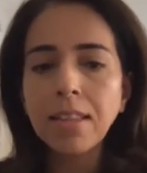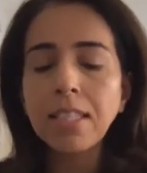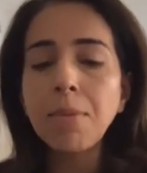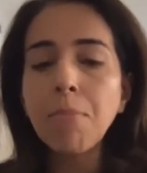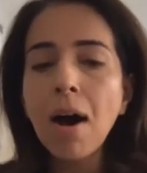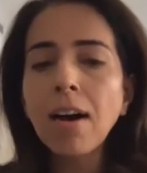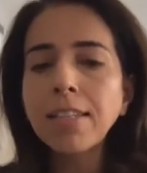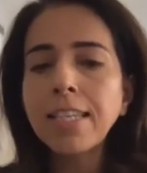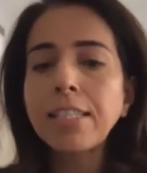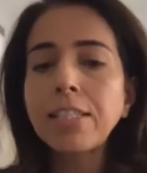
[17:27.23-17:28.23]
the
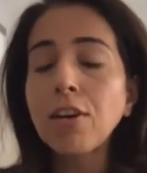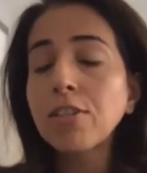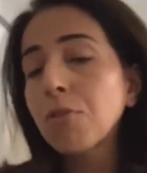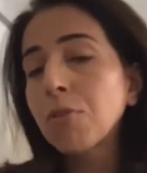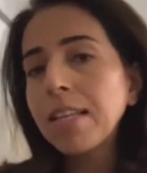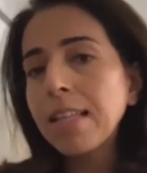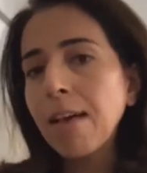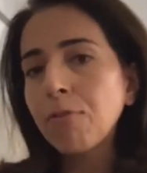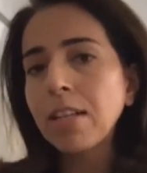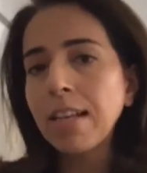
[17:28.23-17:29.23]
demand is not only there
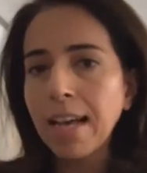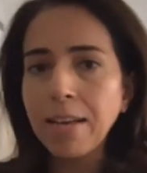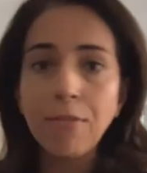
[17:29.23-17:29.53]
for the live.